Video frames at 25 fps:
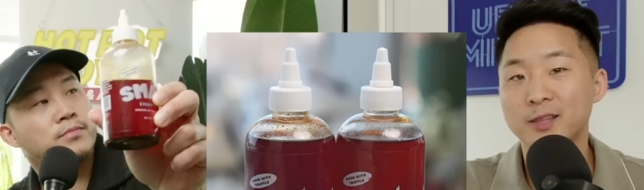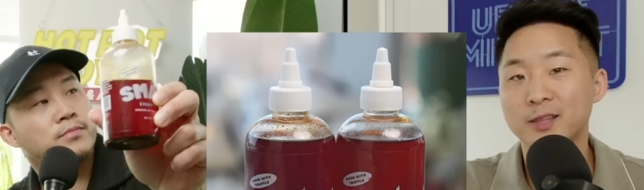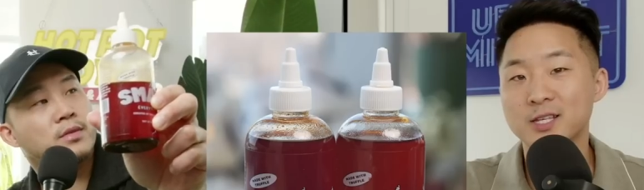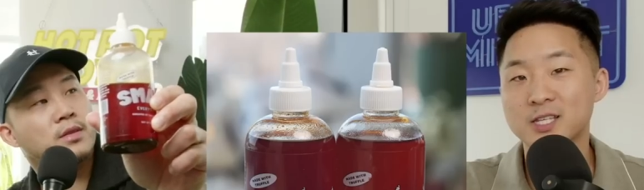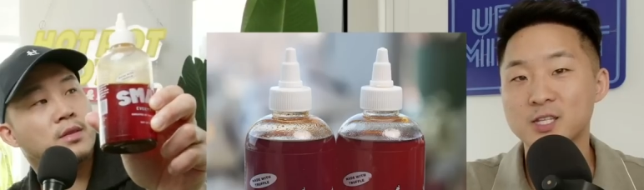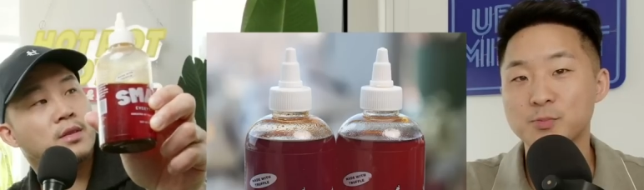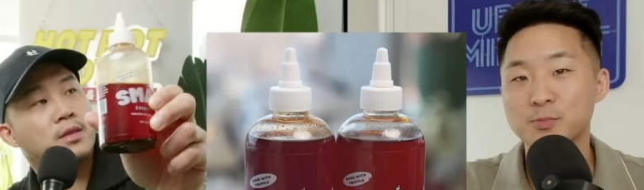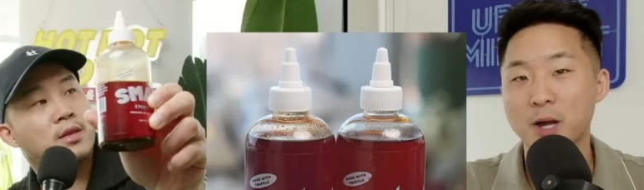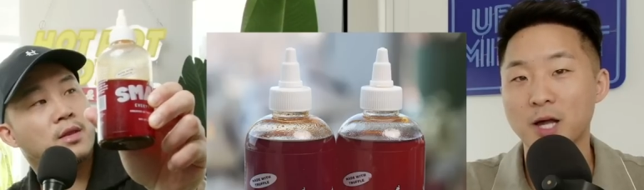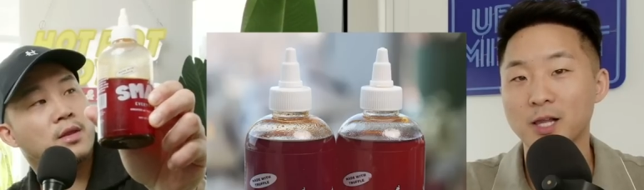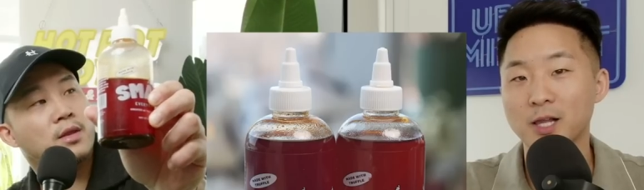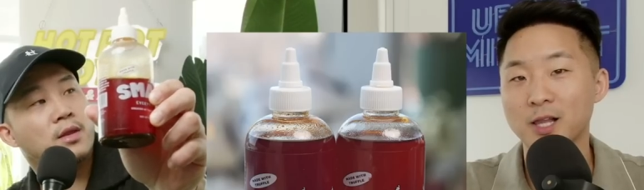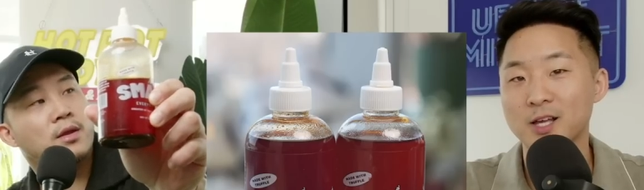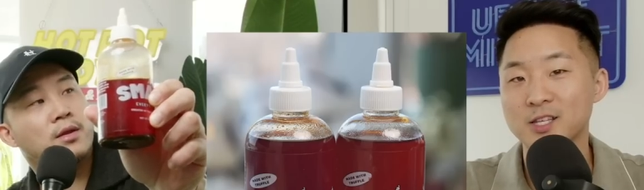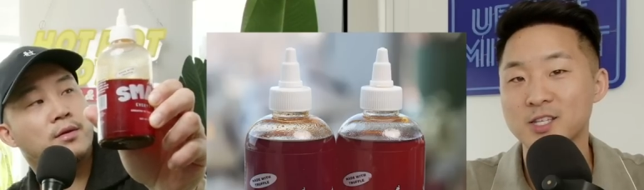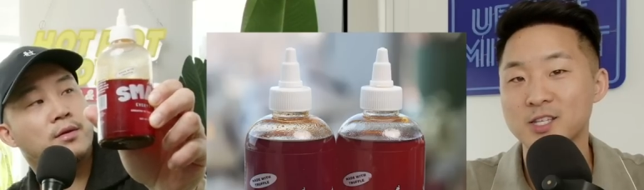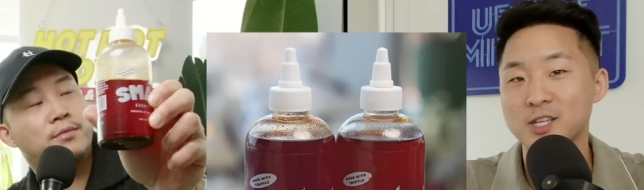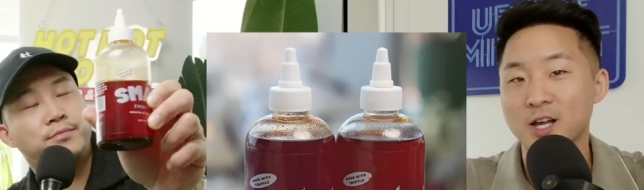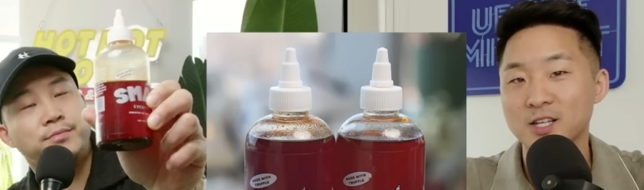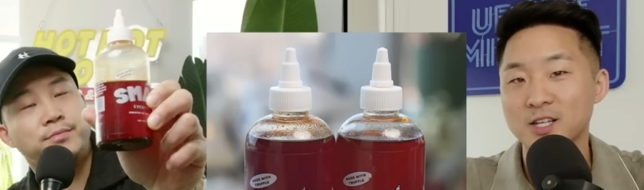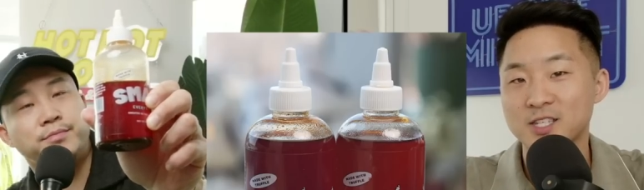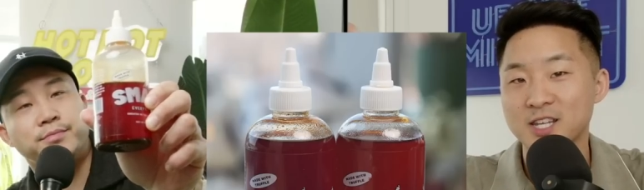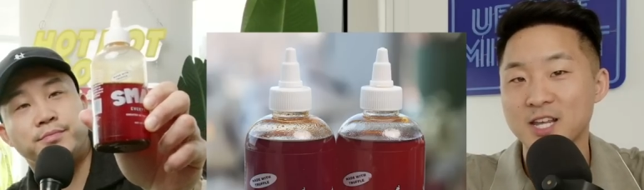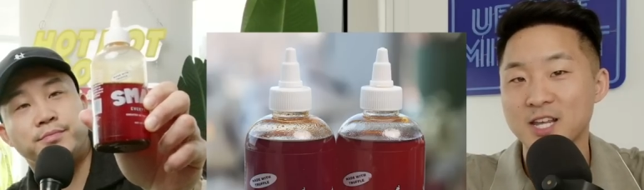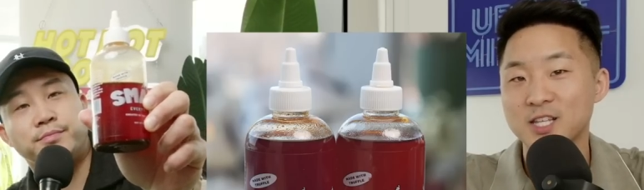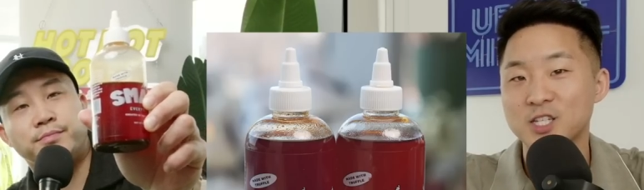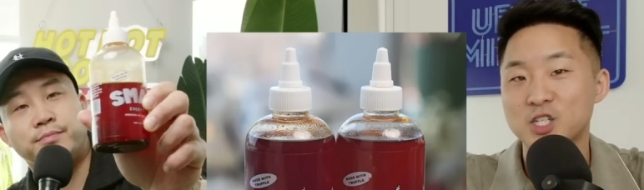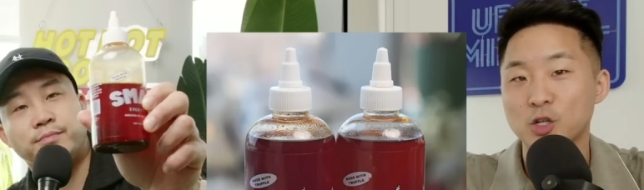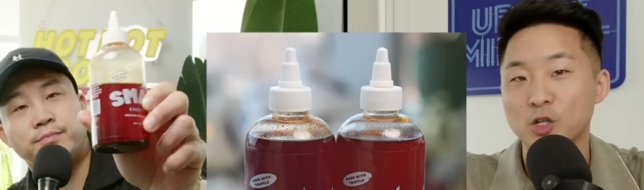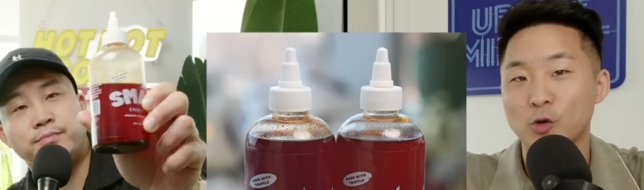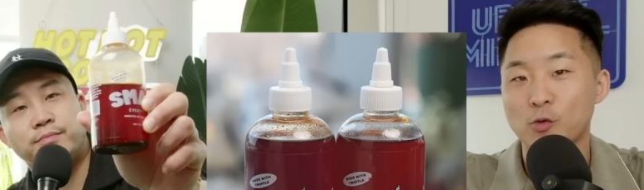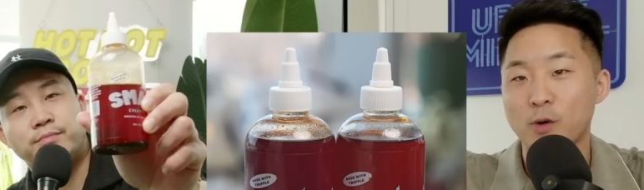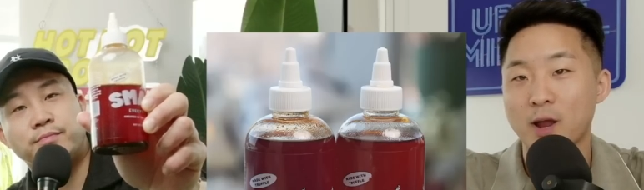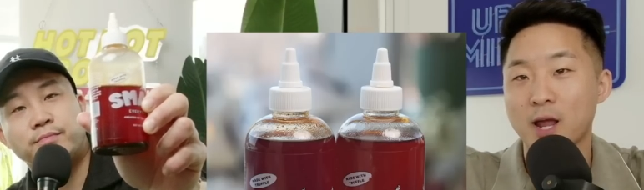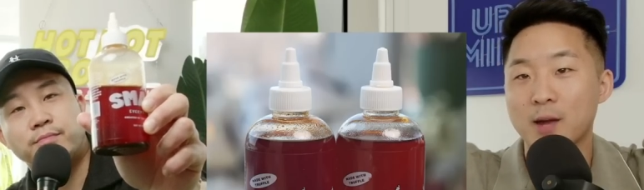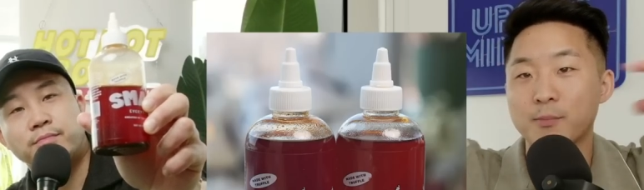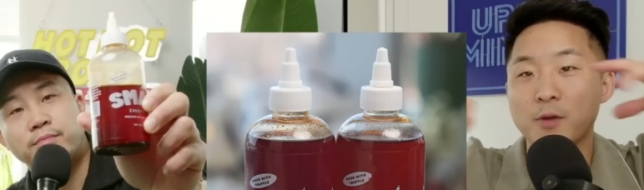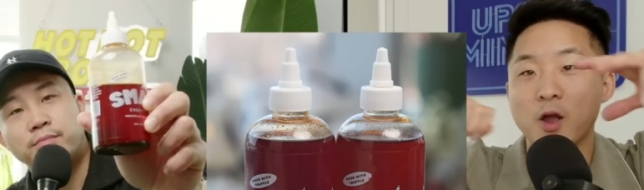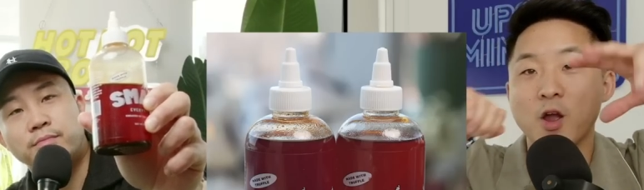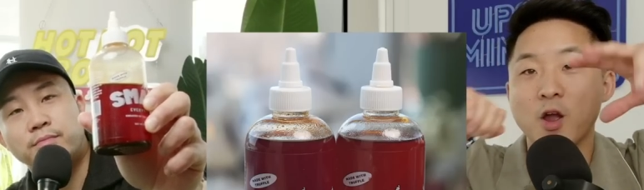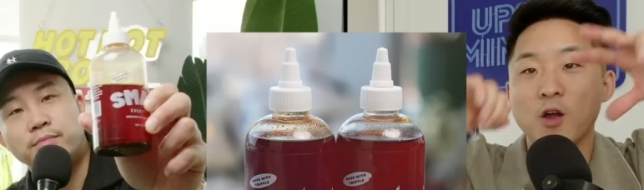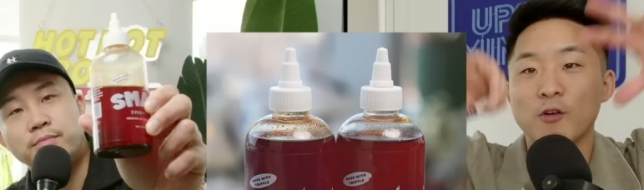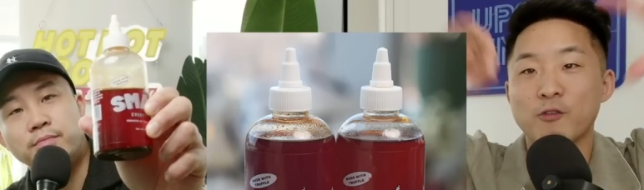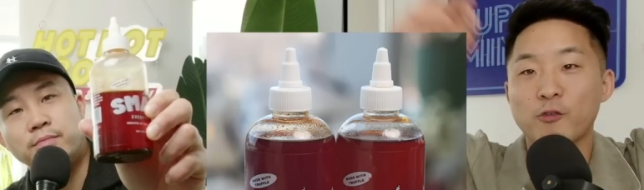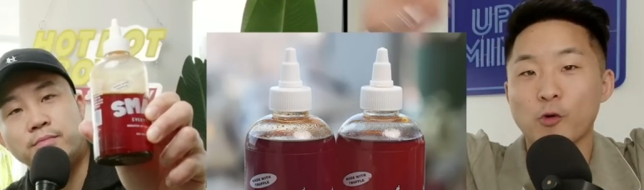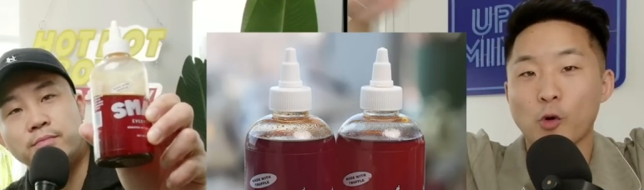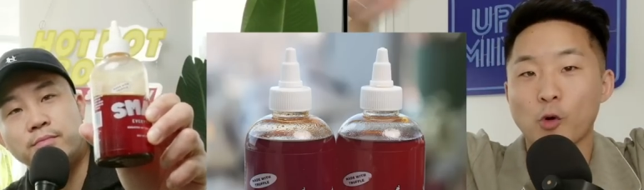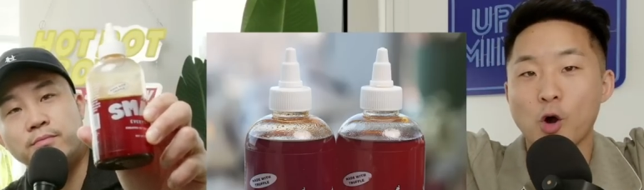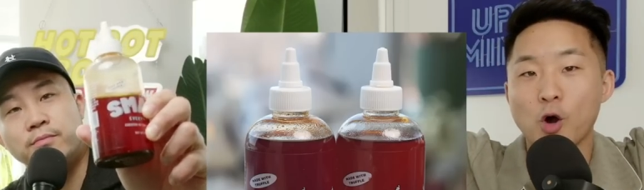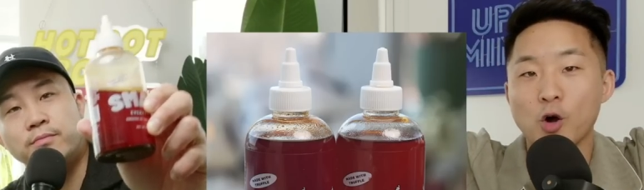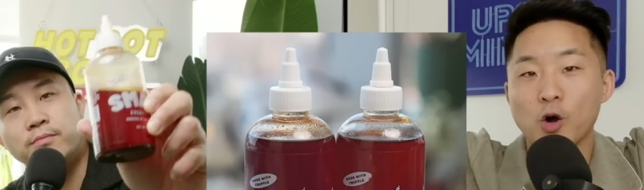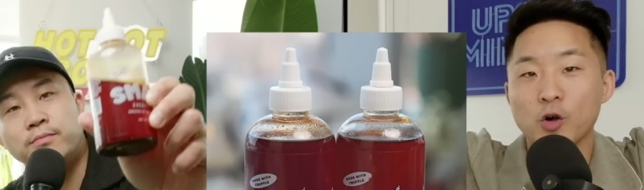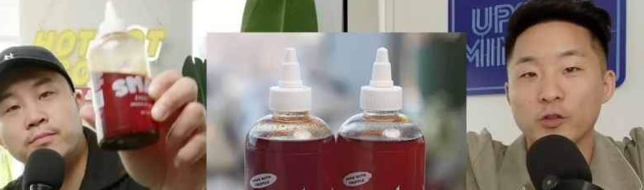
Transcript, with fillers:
Speaker 1: Smala Sauce Instagram for all the